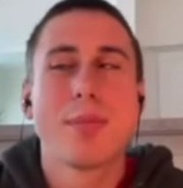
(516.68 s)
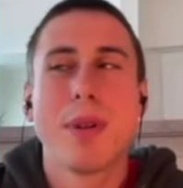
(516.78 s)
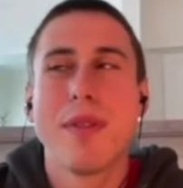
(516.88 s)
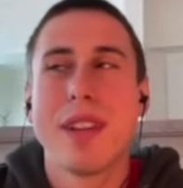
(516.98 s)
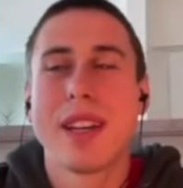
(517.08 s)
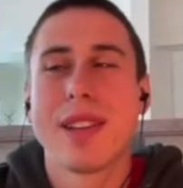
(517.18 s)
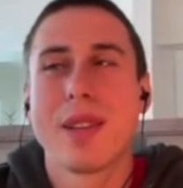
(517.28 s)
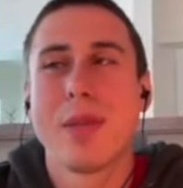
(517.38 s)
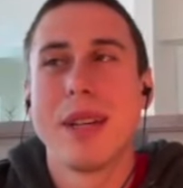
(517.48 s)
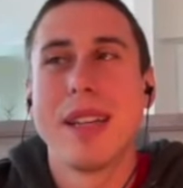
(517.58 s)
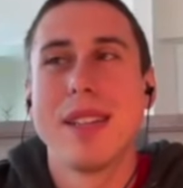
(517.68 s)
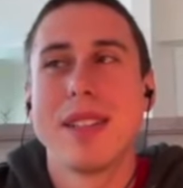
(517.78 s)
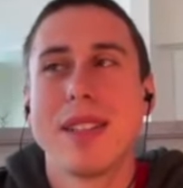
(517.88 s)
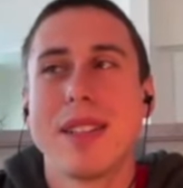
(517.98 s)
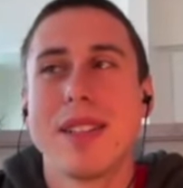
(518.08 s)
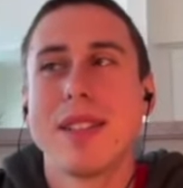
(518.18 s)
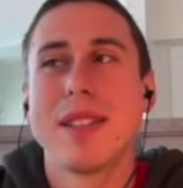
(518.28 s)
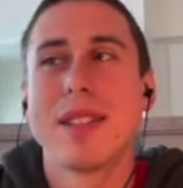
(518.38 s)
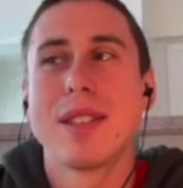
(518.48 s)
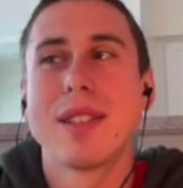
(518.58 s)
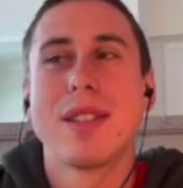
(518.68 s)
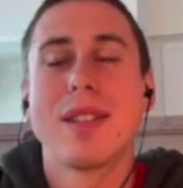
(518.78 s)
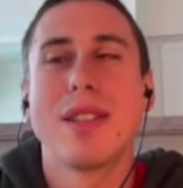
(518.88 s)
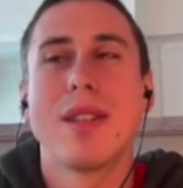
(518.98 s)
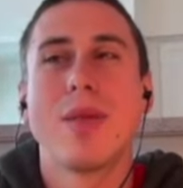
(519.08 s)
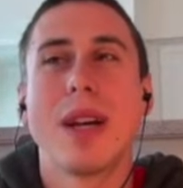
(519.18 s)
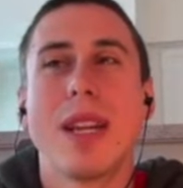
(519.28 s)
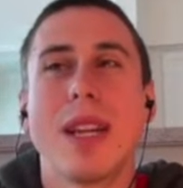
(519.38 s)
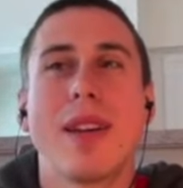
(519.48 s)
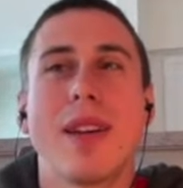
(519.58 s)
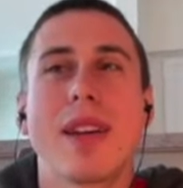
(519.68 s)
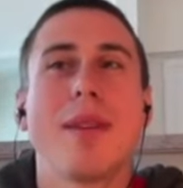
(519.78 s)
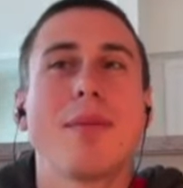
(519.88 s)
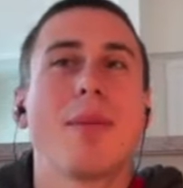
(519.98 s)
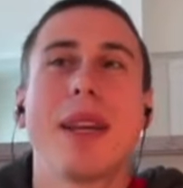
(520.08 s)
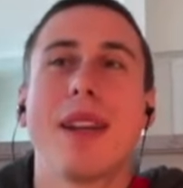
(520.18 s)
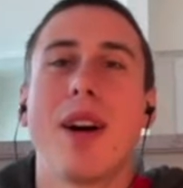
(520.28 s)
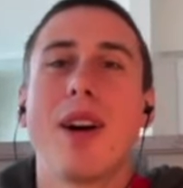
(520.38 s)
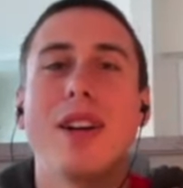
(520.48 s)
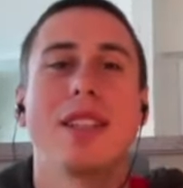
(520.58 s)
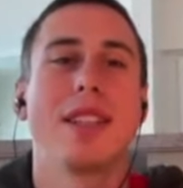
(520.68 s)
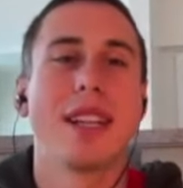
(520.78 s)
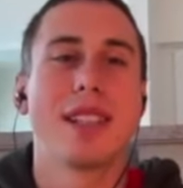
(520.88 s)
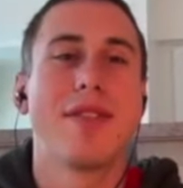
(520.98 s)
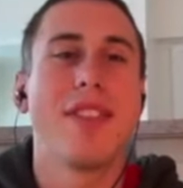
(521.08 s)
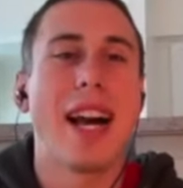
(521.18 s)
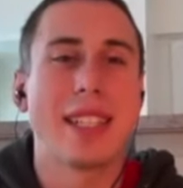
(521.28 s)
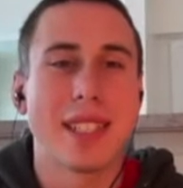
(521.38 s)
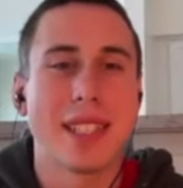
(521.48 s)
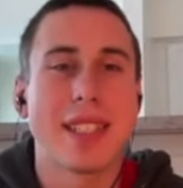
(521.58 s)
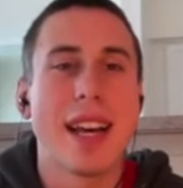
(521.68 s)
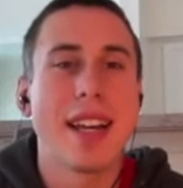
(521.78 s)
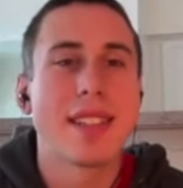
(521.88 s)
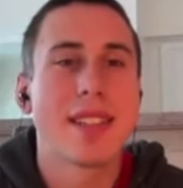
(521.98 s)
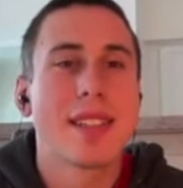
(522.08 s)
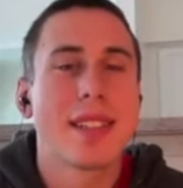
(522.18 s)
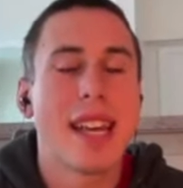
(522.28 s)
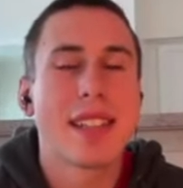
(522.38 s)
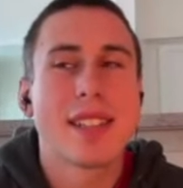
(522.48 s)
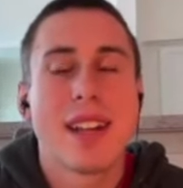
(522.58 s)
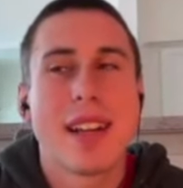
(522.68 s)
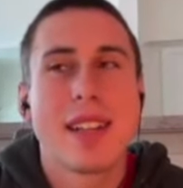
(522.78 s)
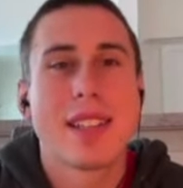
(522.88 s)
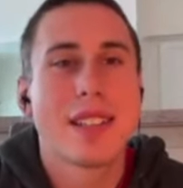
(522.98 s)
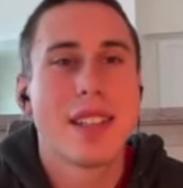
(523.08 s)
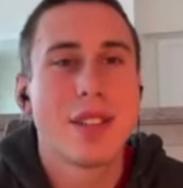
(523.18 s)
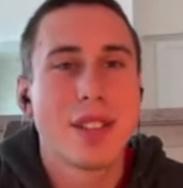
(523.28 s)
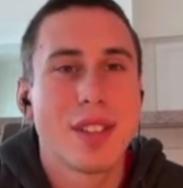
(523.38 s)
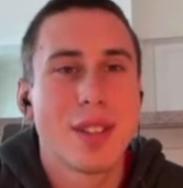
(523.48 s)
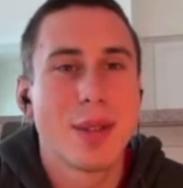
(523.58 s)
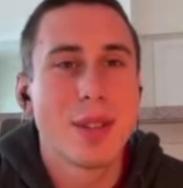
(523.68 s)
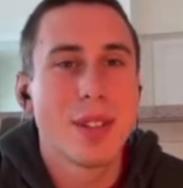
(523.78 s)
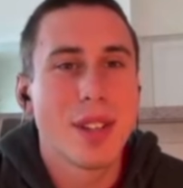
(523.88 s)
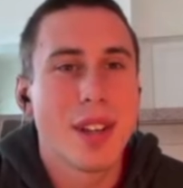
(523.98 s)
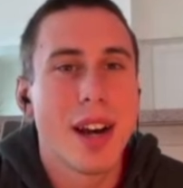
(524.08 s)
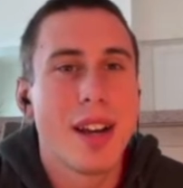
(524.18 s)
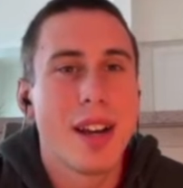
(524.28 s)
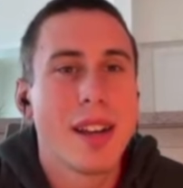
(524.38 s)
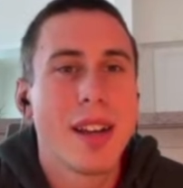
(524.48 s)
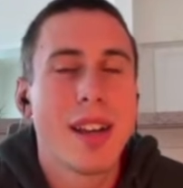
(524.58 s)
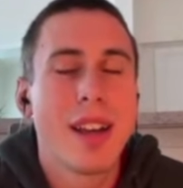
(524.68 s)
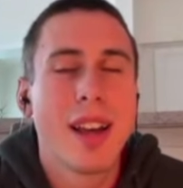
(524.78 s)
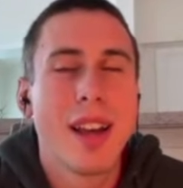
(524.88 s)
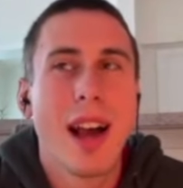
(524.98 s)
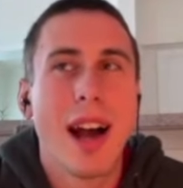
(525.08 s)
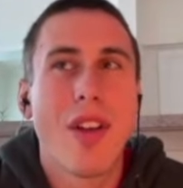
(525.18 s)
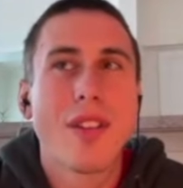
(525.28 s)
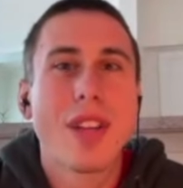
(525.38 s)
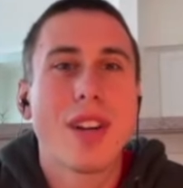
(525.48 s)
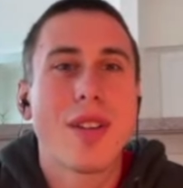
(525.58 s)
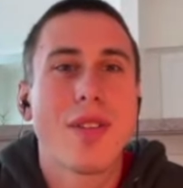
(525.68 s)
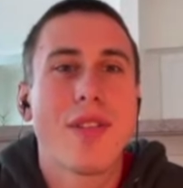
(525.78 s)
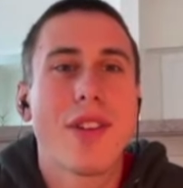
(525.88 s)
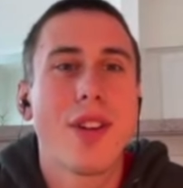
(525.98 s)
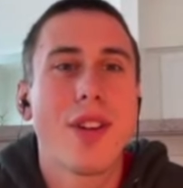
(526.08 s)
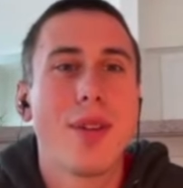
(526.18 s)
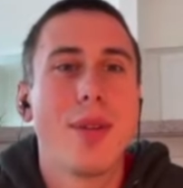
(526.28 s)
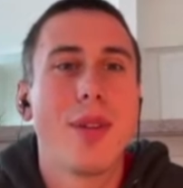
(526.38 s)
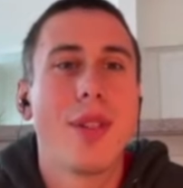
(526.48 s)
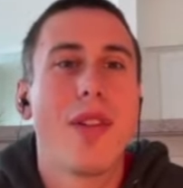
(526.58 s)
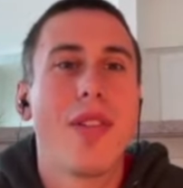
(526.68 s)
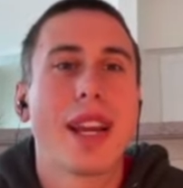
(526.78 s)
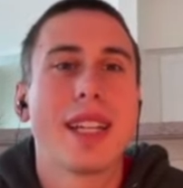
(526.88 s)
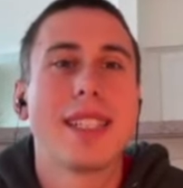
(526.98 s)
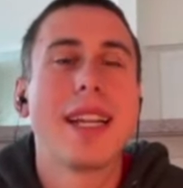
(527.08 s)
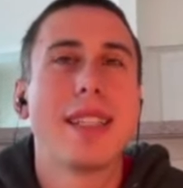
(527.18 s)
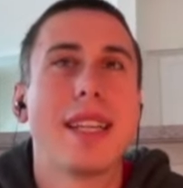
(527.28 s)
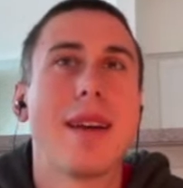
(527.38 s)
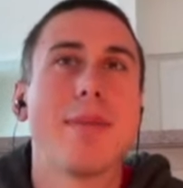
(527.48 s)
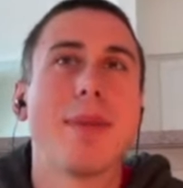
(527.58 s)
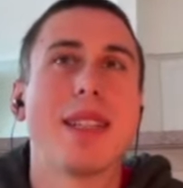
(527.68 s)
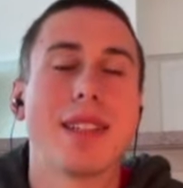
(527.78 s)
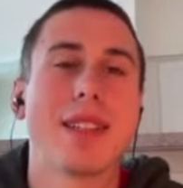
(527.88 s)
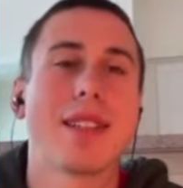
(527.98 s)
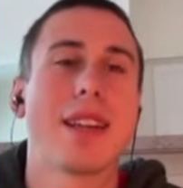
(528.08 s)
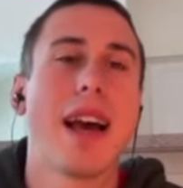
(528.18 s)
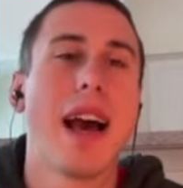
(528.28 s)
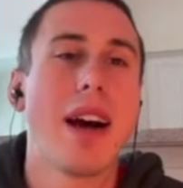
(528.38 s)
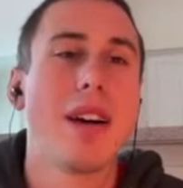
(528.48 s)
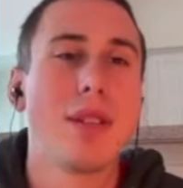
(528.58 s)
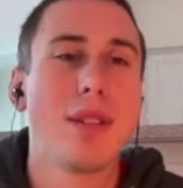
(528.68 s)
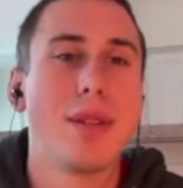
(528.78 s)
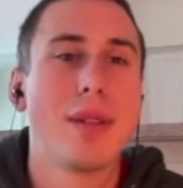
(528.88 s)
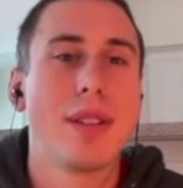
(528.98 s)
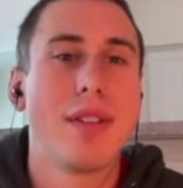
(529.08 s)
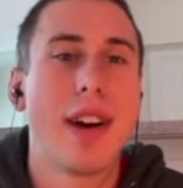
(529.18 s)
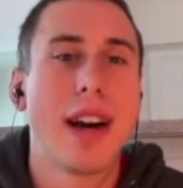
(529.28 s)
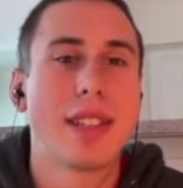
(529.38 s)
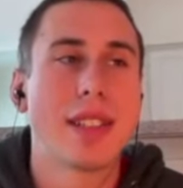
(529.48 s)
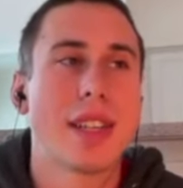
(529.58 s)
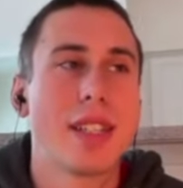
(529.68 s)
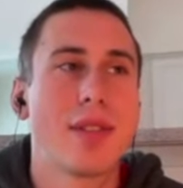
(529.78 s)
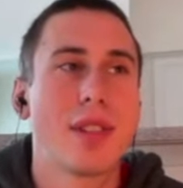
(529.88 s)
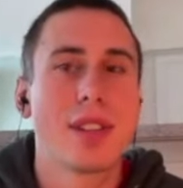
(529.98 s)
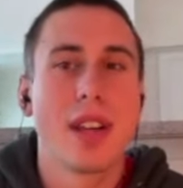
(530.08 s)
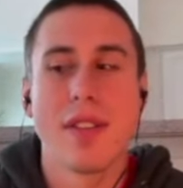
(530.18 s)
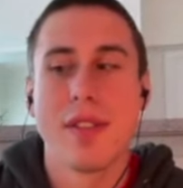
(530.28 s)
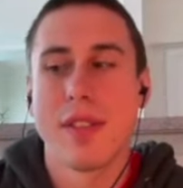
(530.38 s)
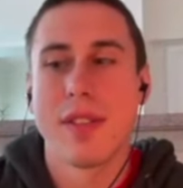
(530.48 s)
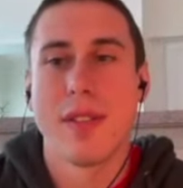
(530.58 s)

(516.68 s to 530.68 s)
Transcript: So pivoting a little bit, when it comes to being an artist and like defining success, that's not necessarily so clear cut. I'd love to hear for you on like a day-to-day basis how you define success for yourself.